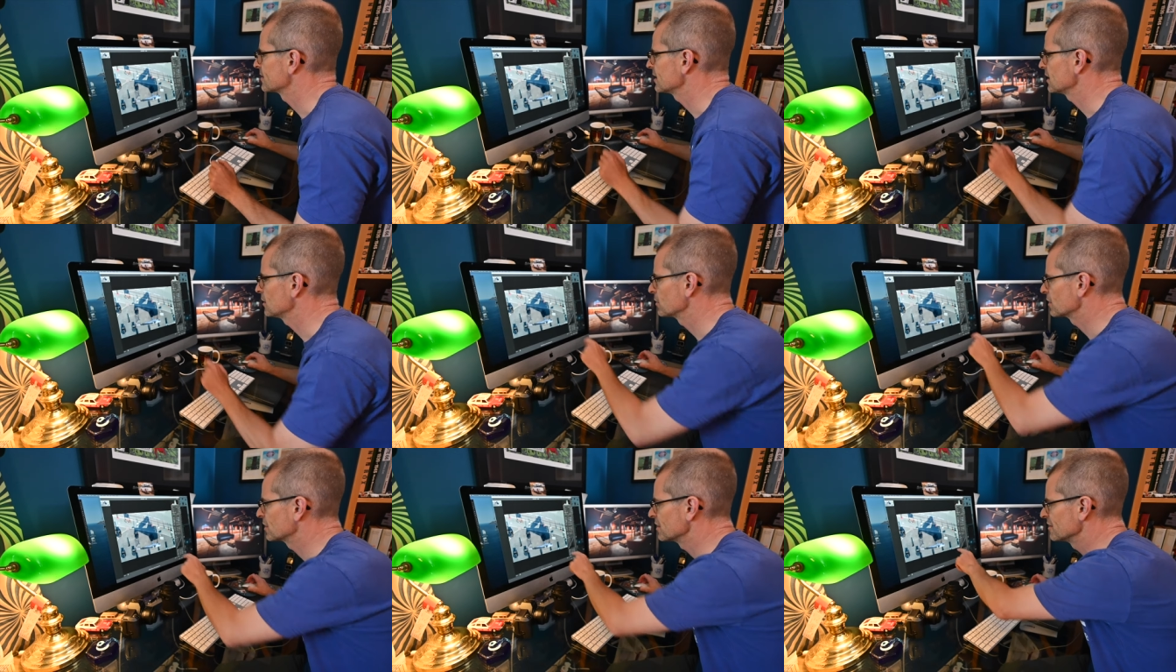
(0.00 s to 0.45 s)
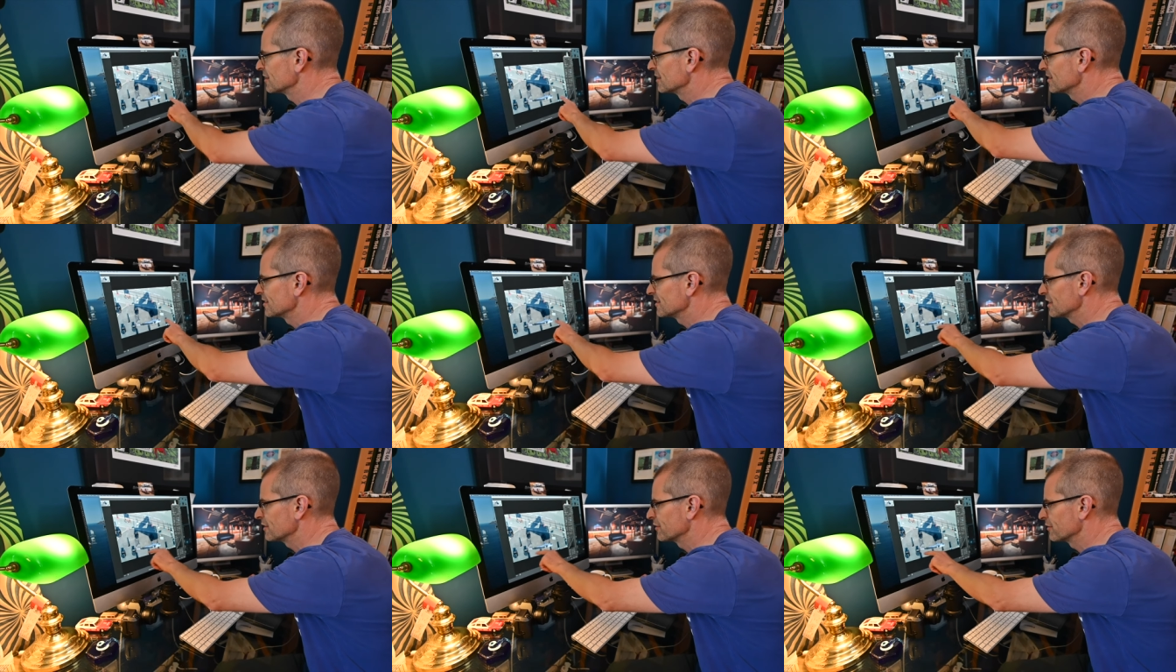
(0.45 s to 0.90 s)
down because you can
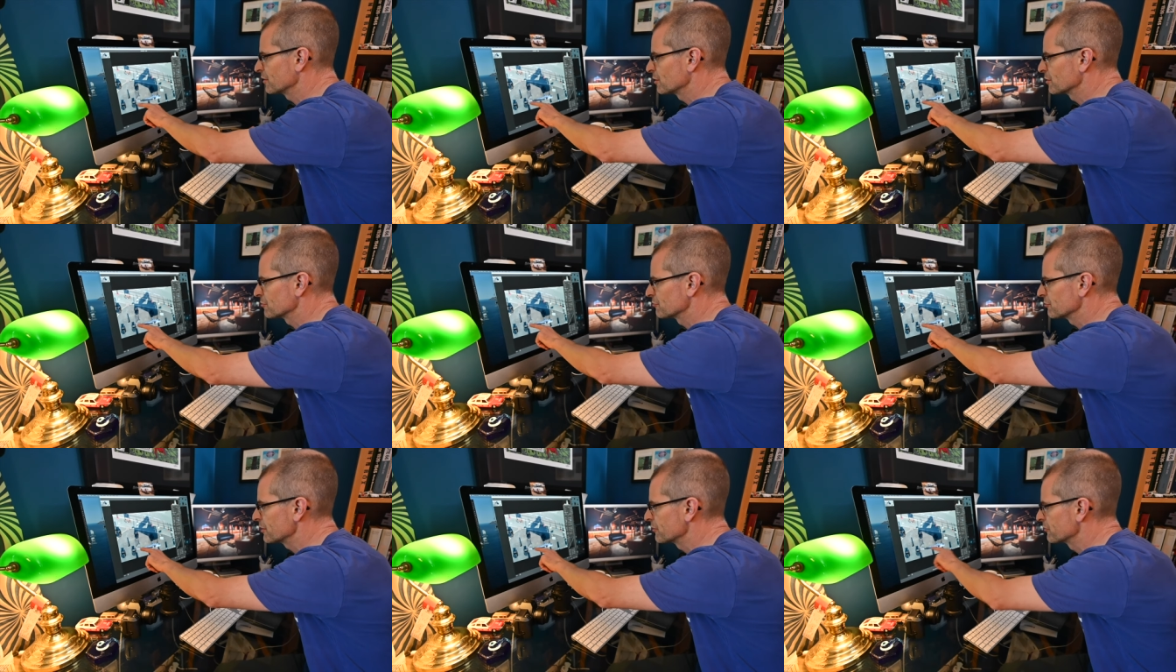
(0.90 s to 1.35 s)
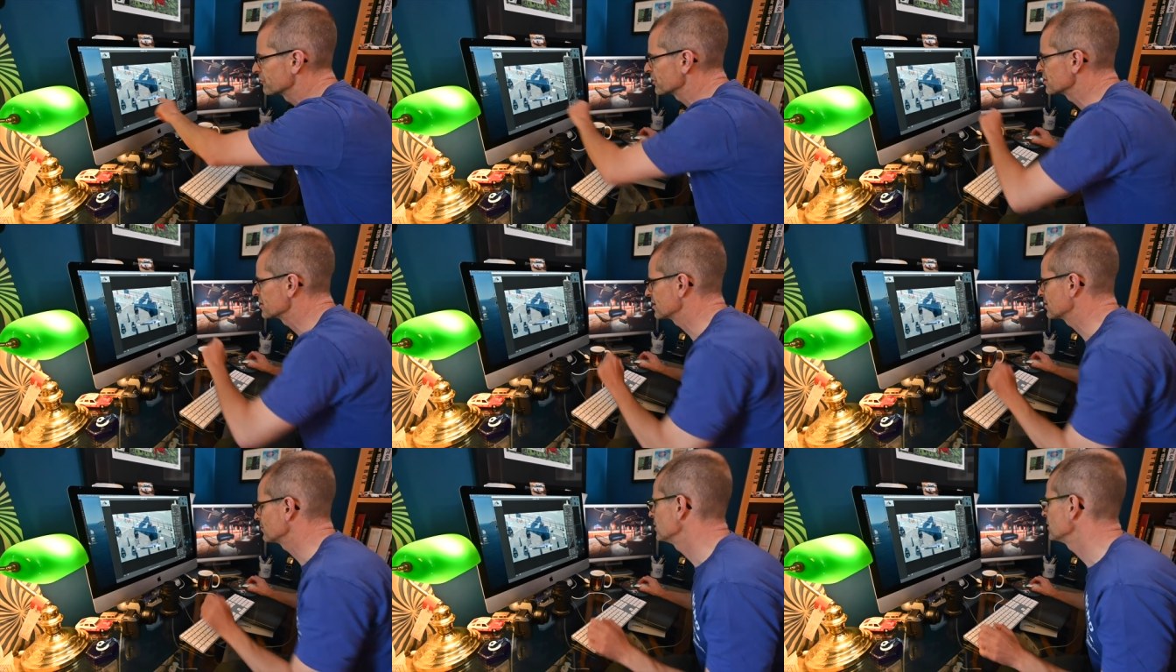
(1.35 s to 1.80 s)
see from those red
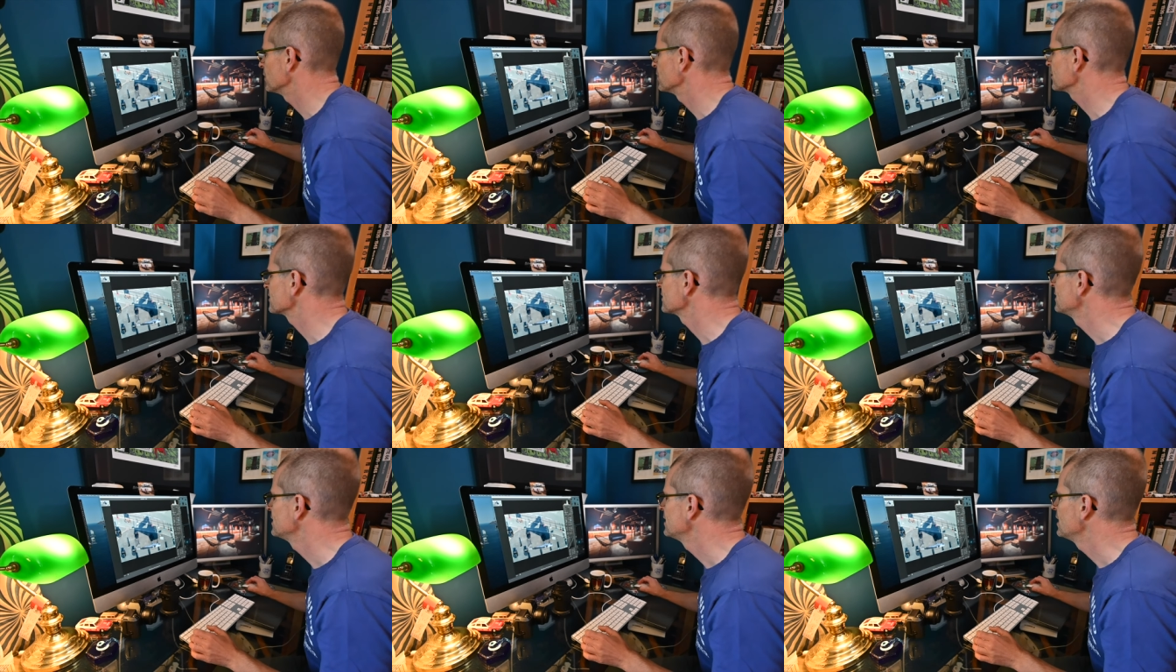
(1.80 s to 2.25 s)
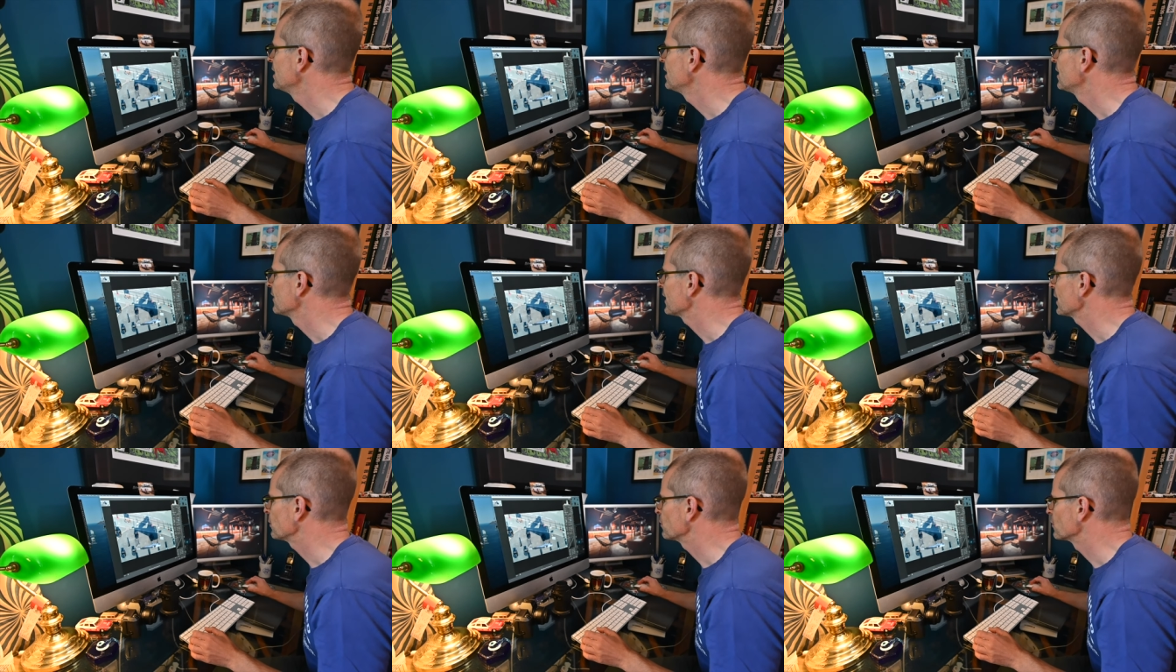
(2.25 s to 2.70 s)
fringing parts
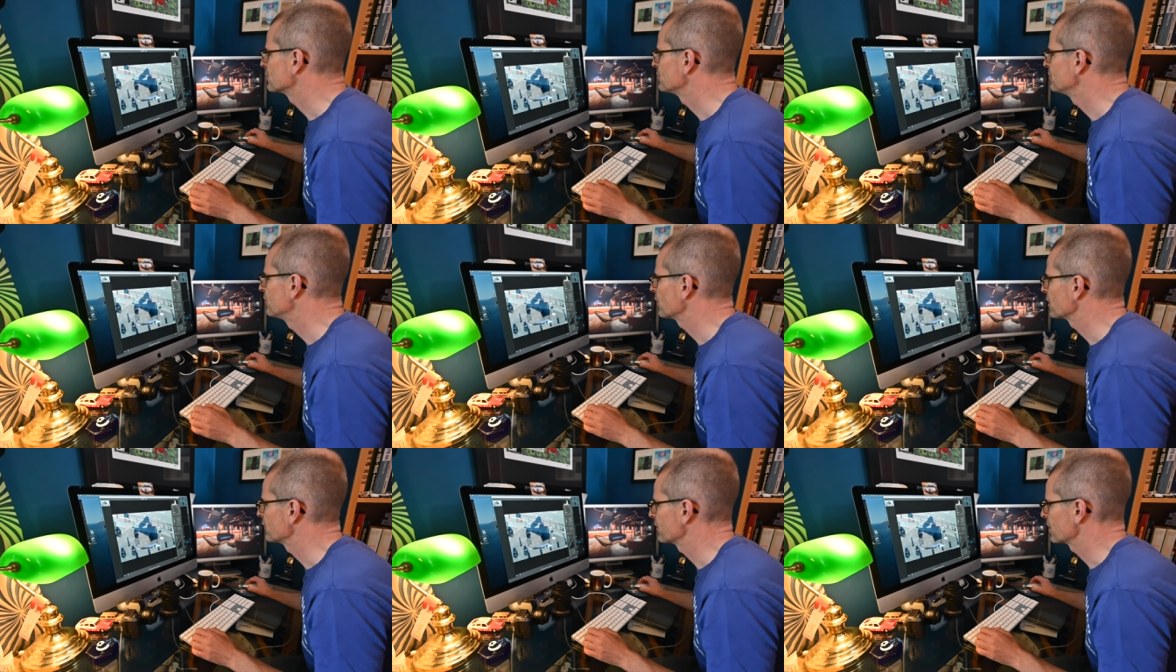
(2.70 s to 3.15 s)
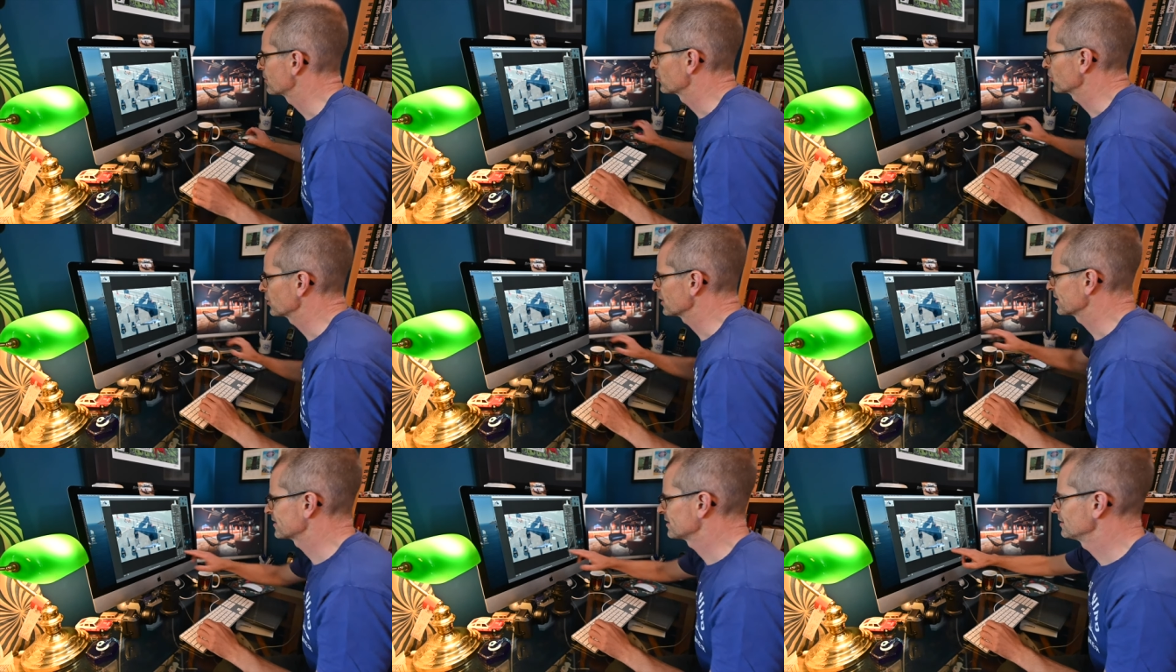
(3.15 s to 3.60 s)
that was very, very
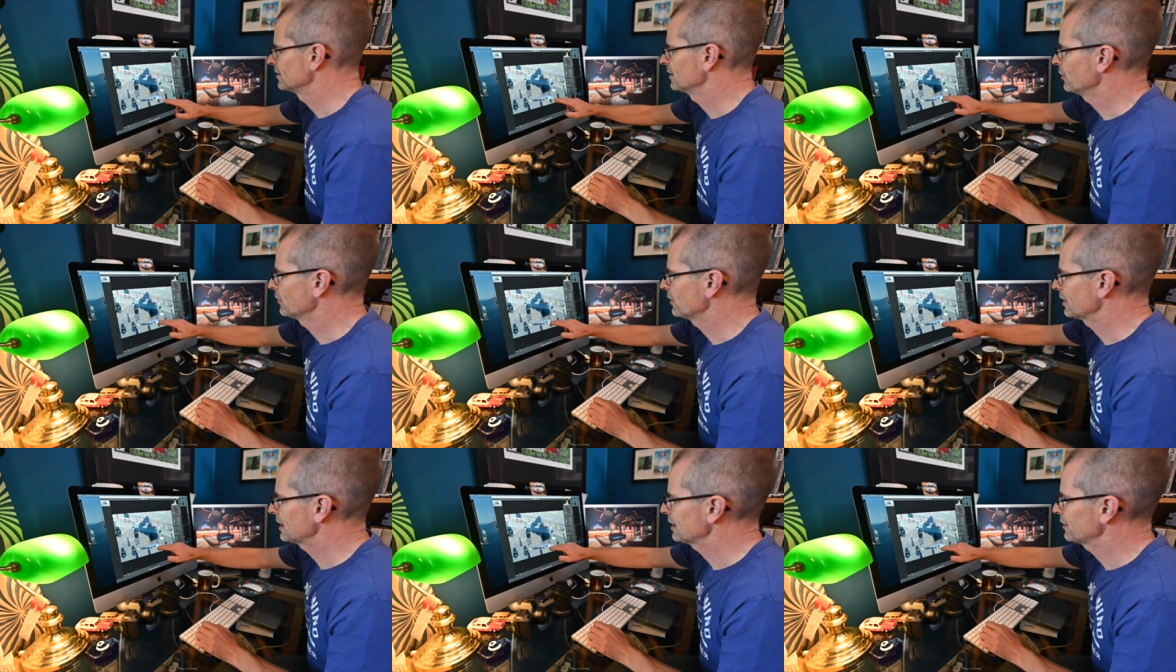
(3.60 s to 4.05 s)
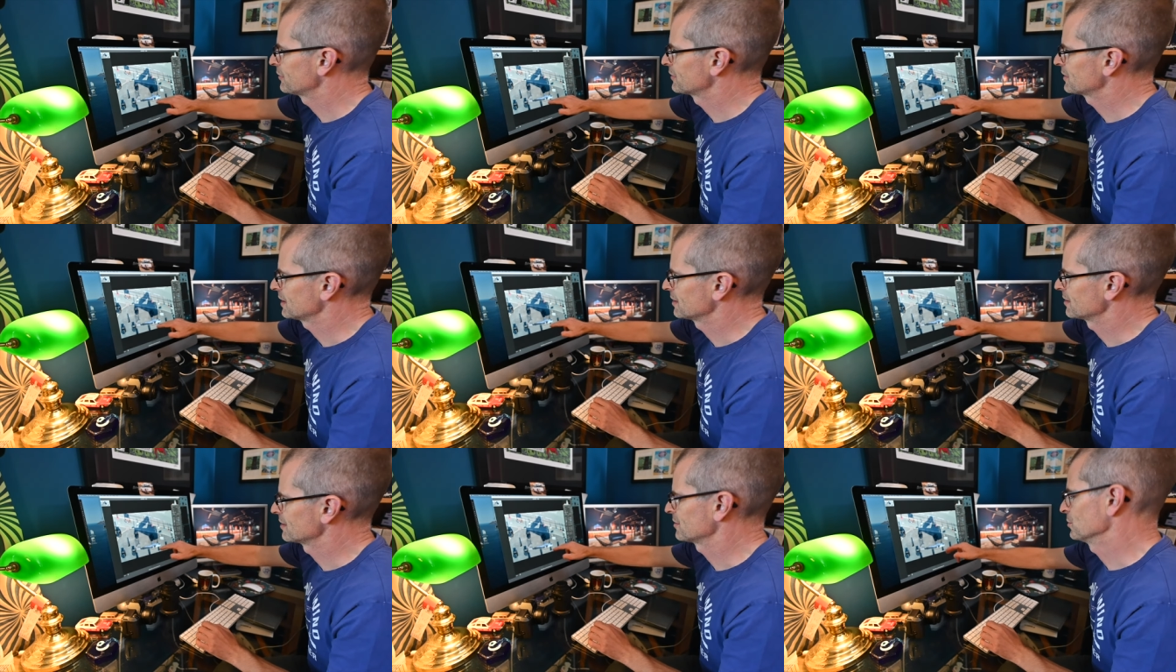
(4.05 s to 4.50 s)
bright sunlight on the left
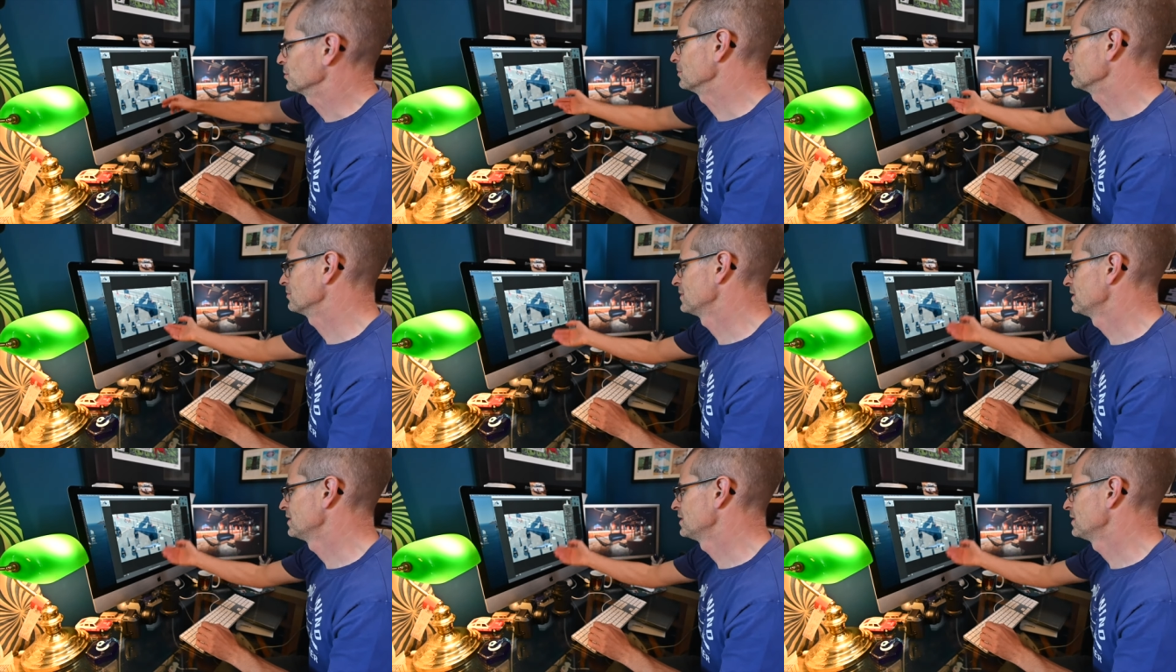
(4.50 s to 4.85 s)
hand, side,